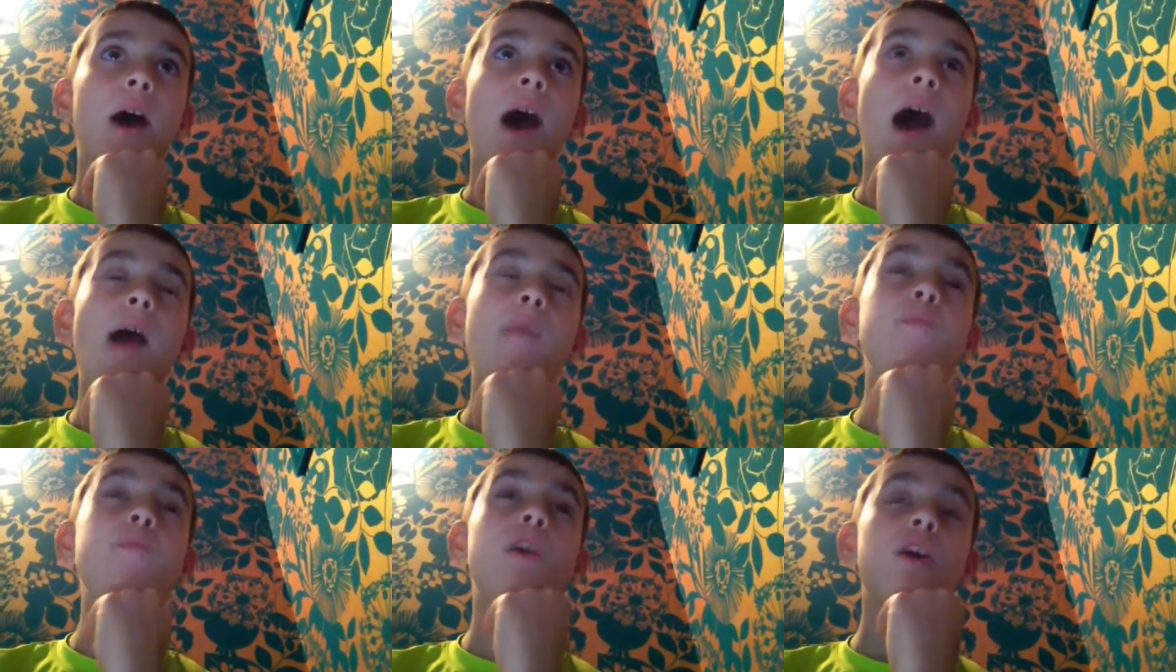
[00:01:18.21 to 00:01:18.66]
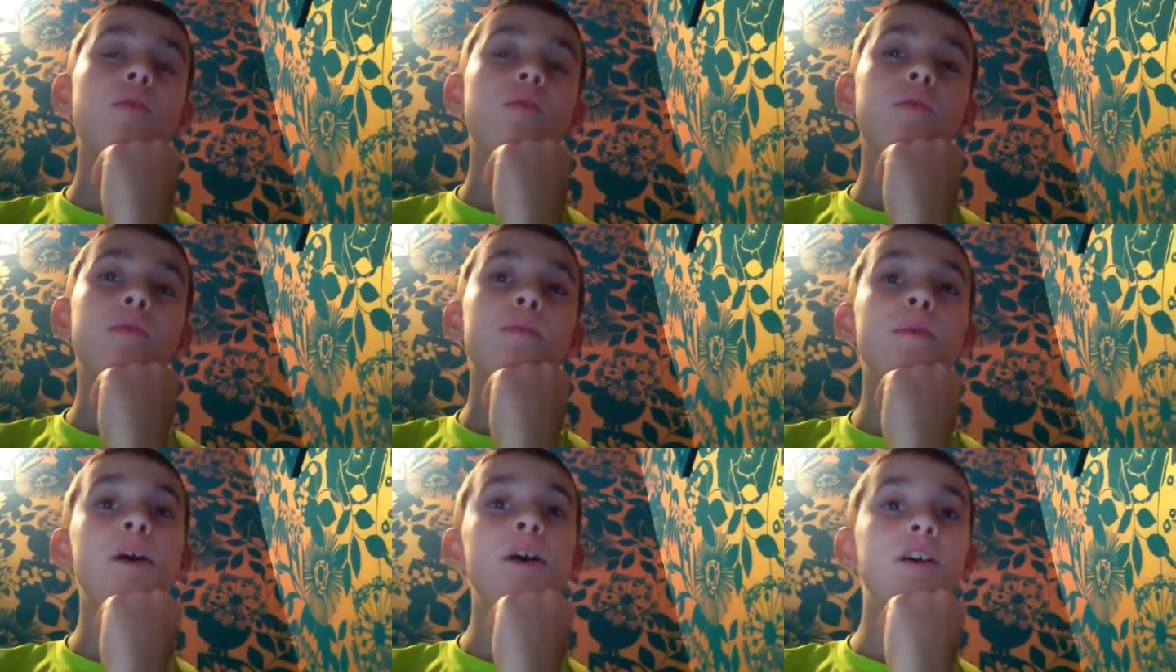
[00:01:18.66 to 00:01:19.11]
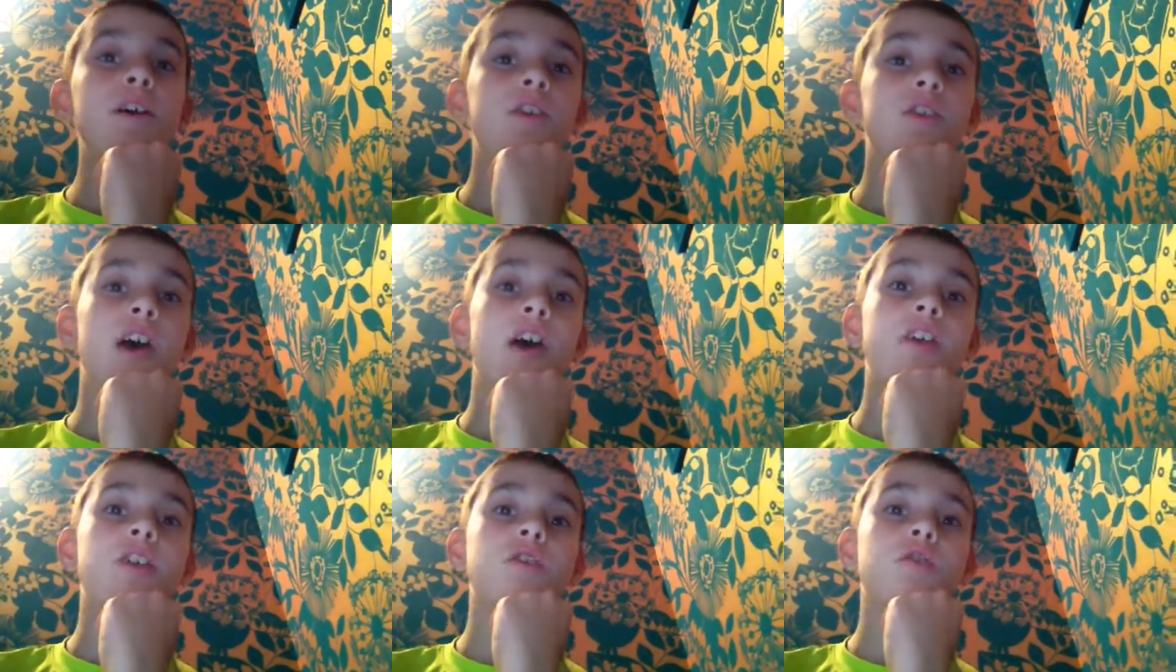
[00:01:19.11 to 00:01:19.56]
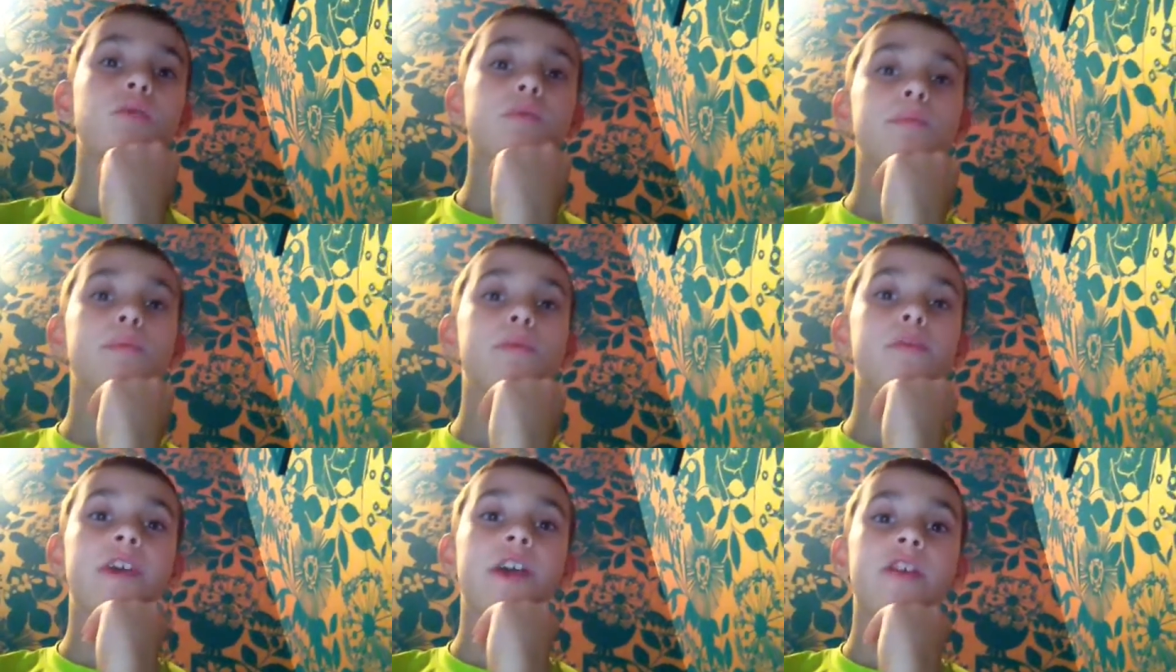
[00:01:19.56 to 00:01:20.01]
I'm done with my dinosaur
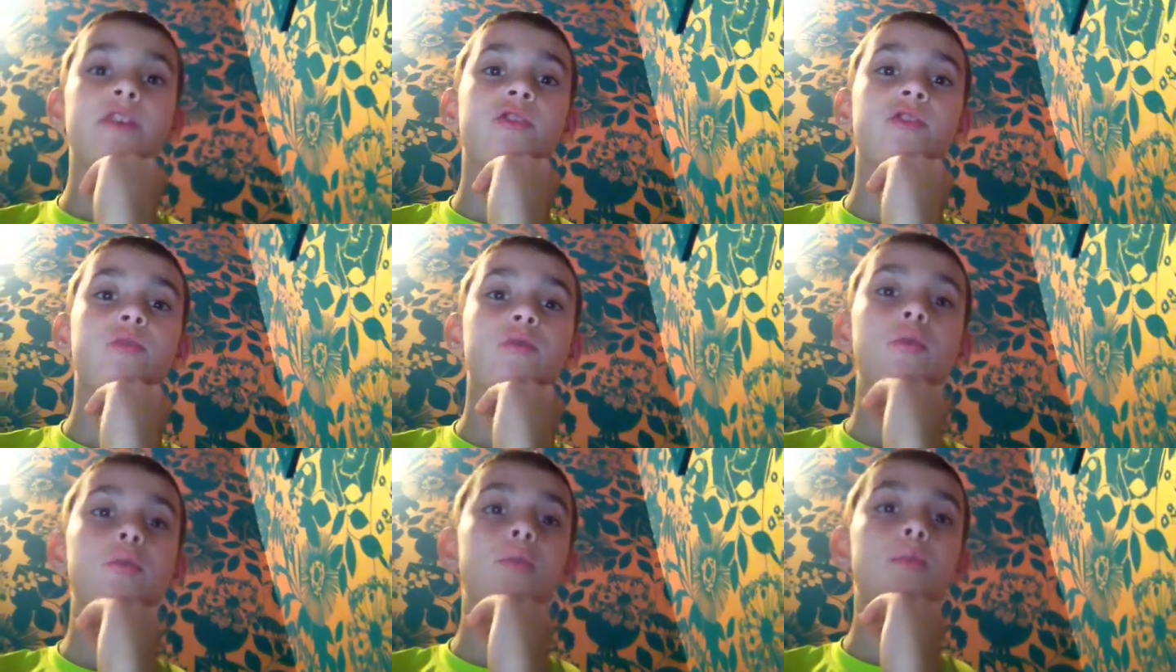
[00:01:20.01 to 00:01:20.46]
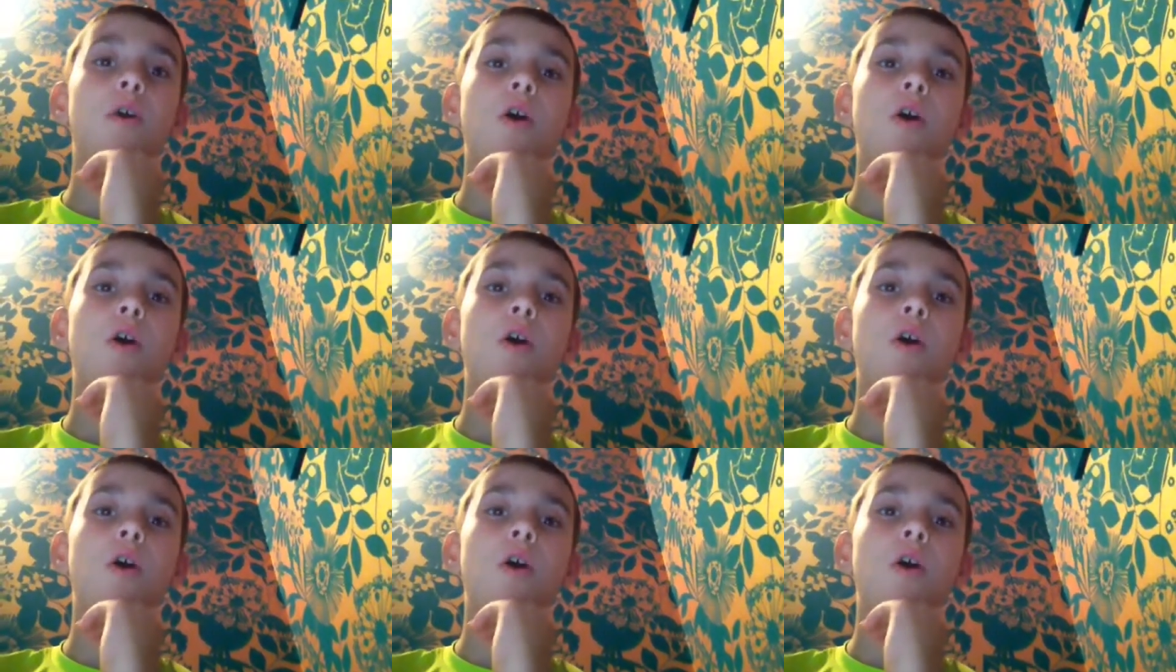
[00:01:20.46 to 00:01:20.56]
protection group